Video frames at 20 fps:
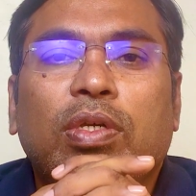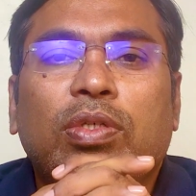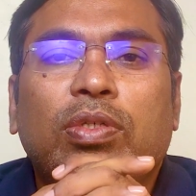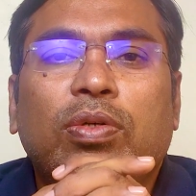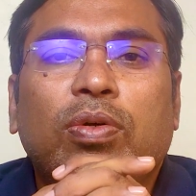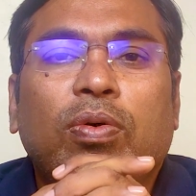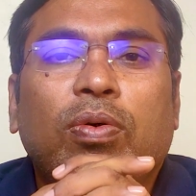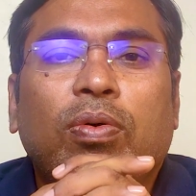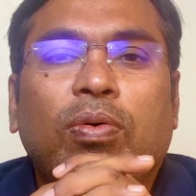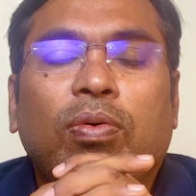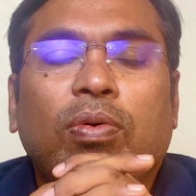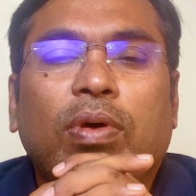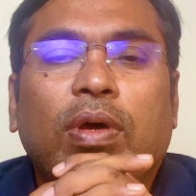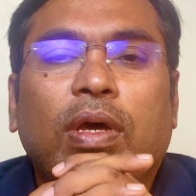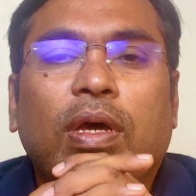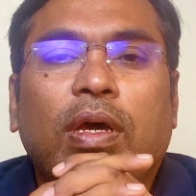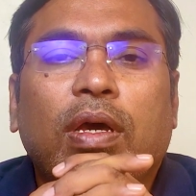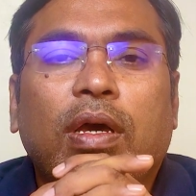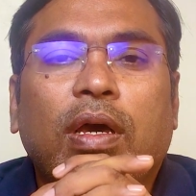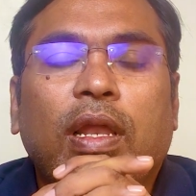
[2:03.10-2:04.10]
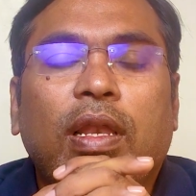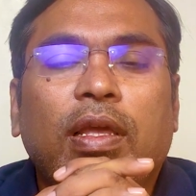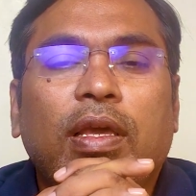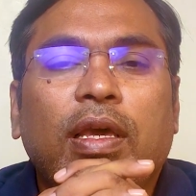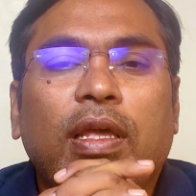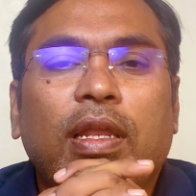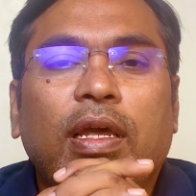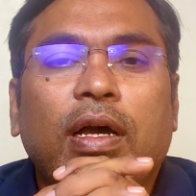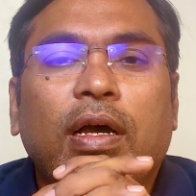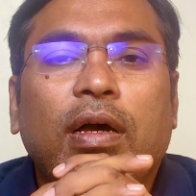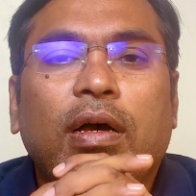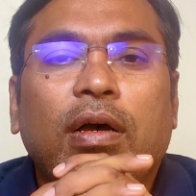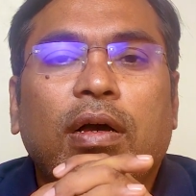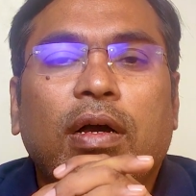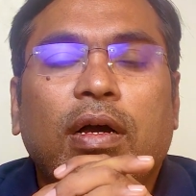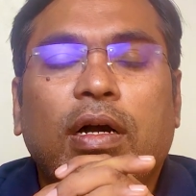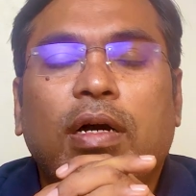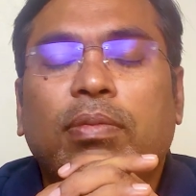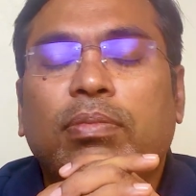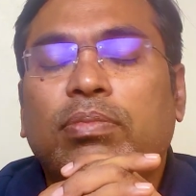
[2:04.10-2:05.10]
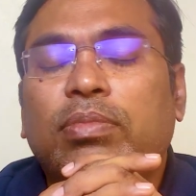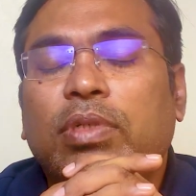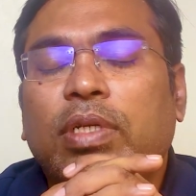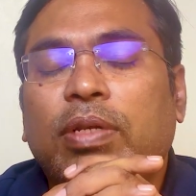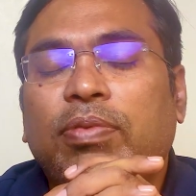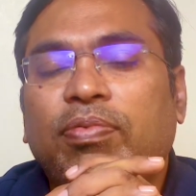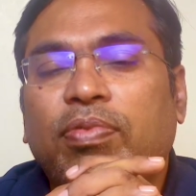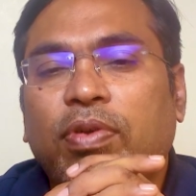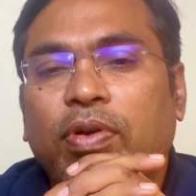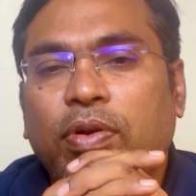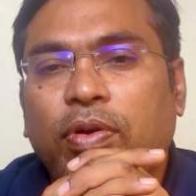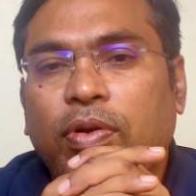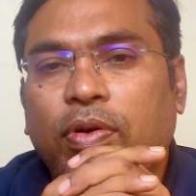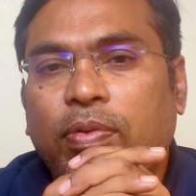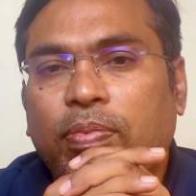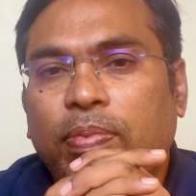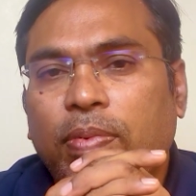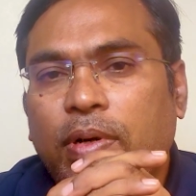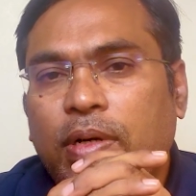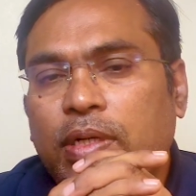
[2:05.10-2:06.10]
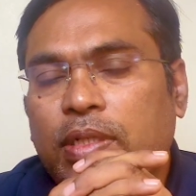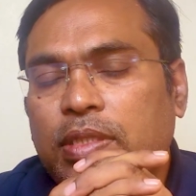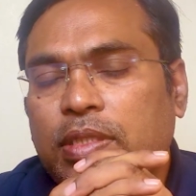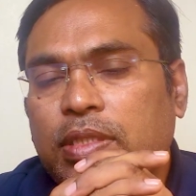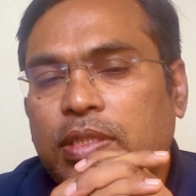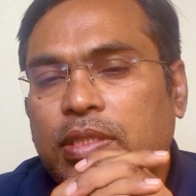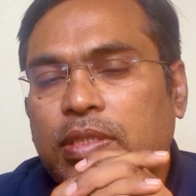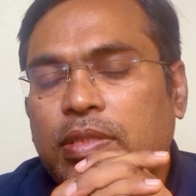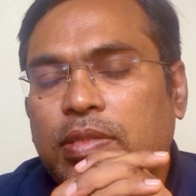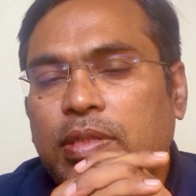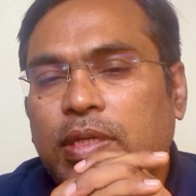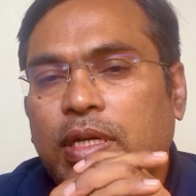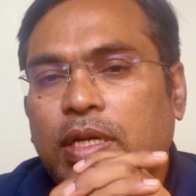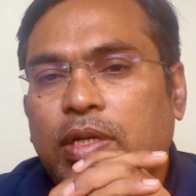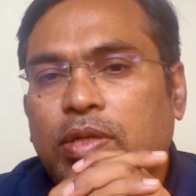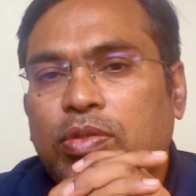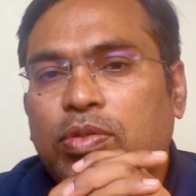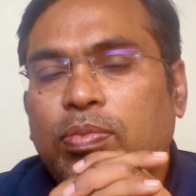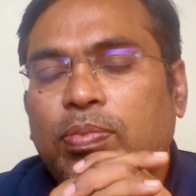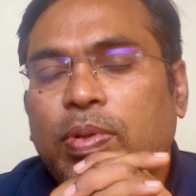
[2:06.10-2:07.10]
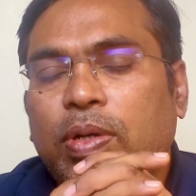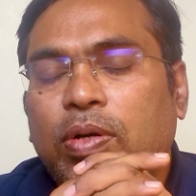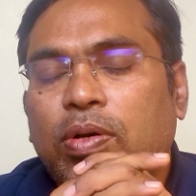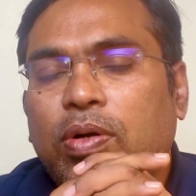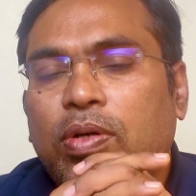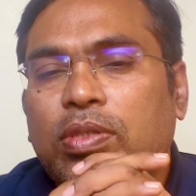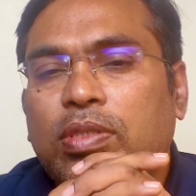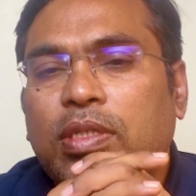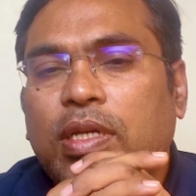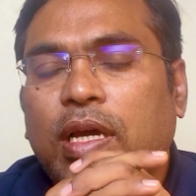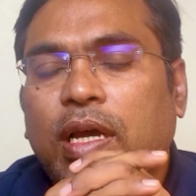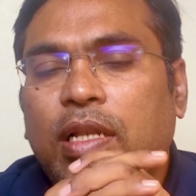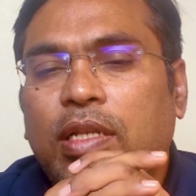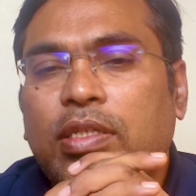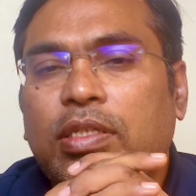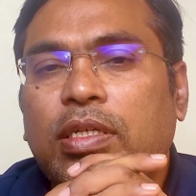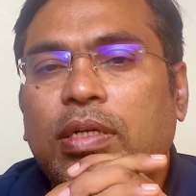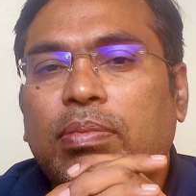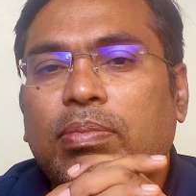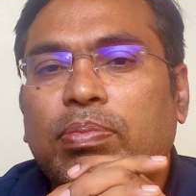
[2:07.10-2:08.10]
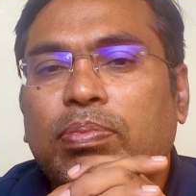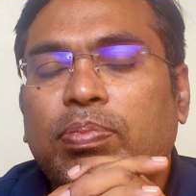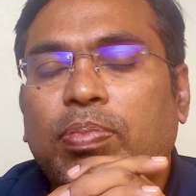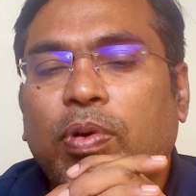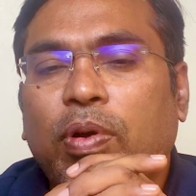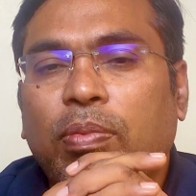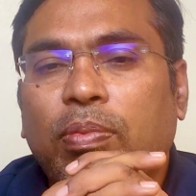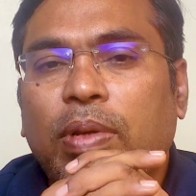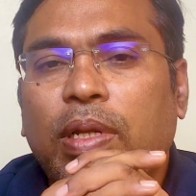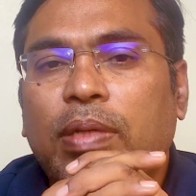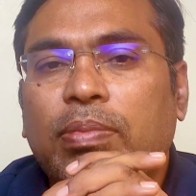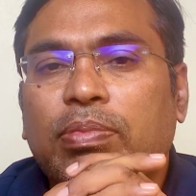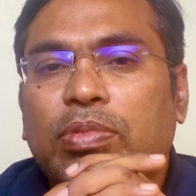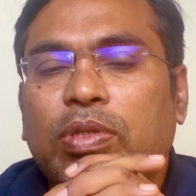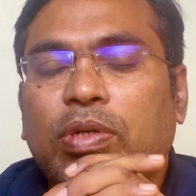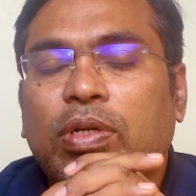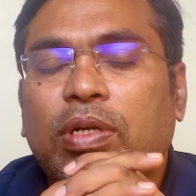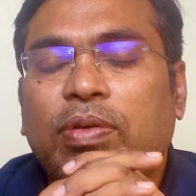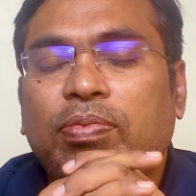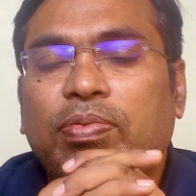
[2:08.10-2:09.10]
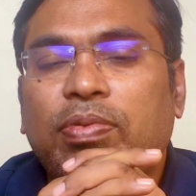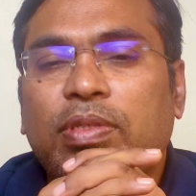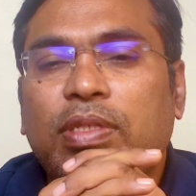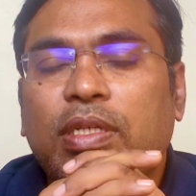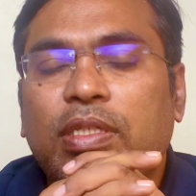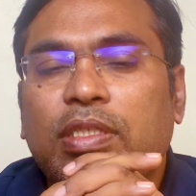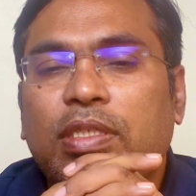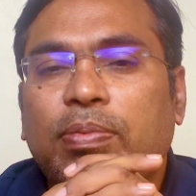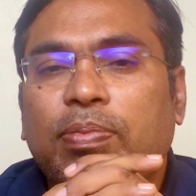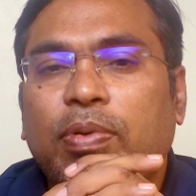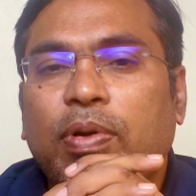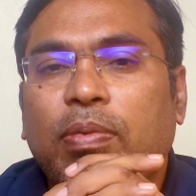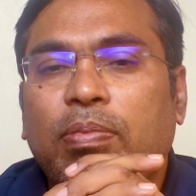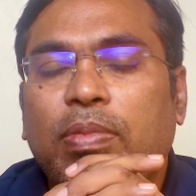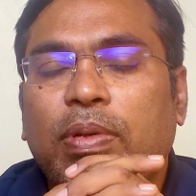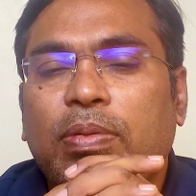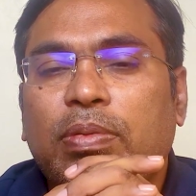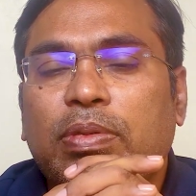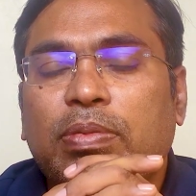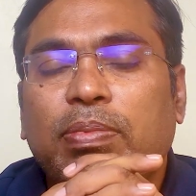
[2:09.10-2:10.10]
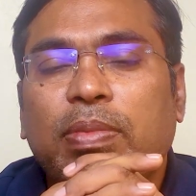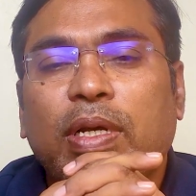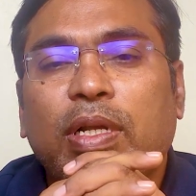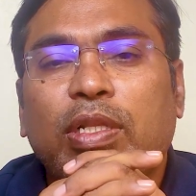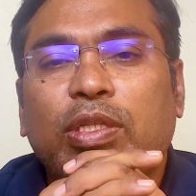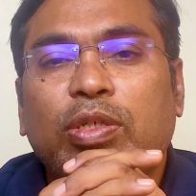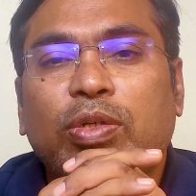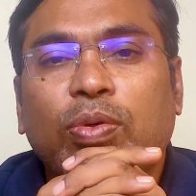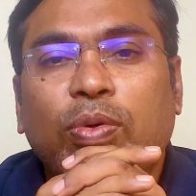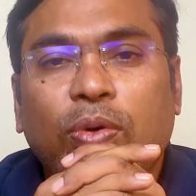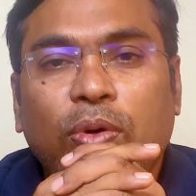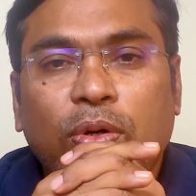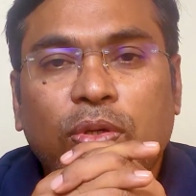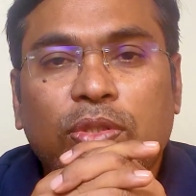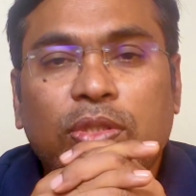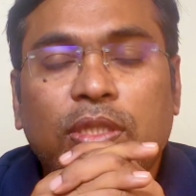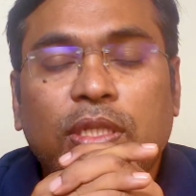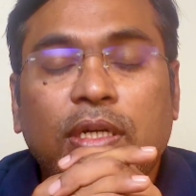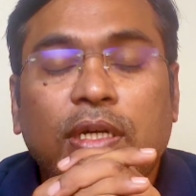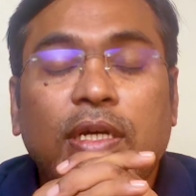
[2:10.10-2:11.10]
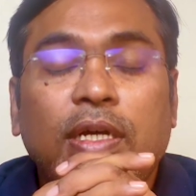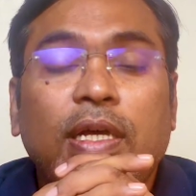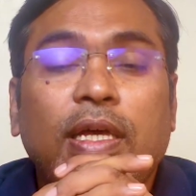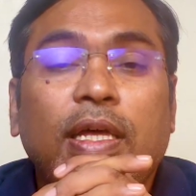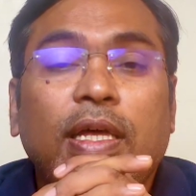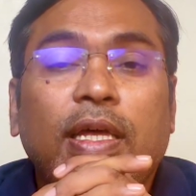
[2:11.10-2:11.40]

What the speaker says: so CALCAREA come in front of us. So because calcium problems or deficiency problems may also cause the